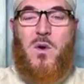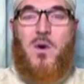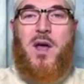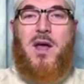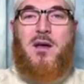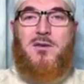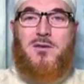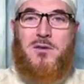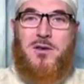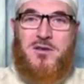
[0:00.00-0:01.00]
Okay,
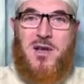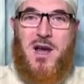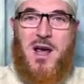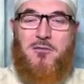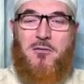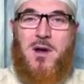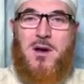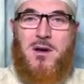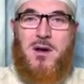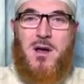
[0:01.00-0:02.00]
so you still have
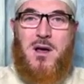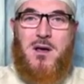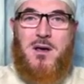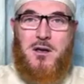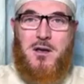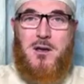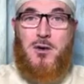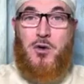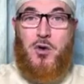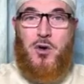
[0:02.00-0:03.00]
1 year
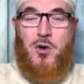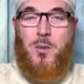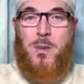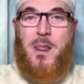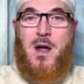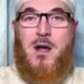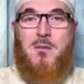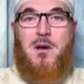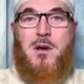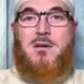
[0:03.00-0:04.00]
to go,
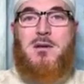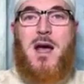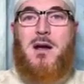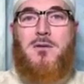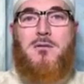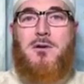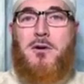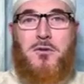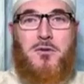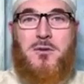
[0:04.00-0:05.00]
because I don't want
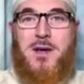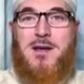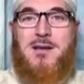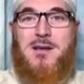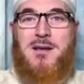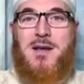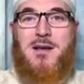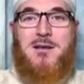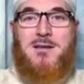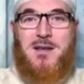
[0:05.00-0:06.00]
you to do anything that
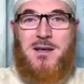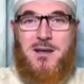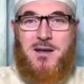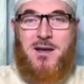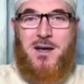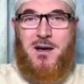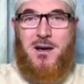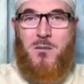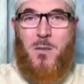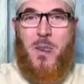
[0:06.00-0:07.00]
is illegal.
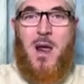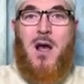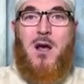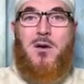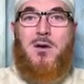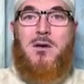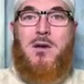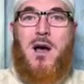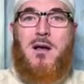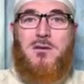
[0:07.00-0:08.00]

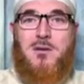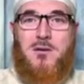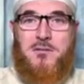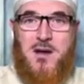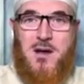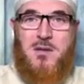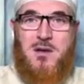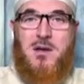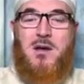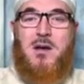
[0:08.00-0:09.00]
Does your
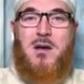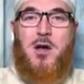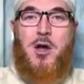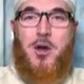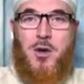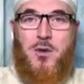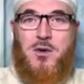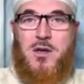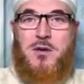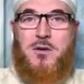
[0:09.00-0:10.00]
family know
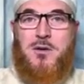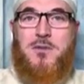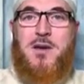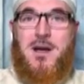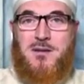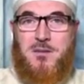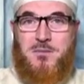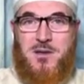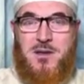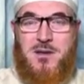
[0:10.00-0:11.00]
that you've
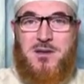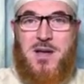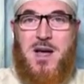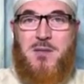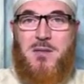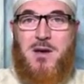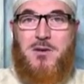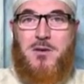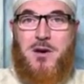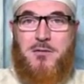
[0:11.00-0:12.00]
accepted Islam
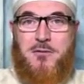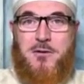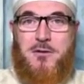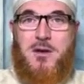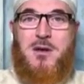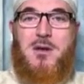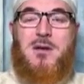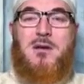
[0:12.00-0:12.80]
and you reverted?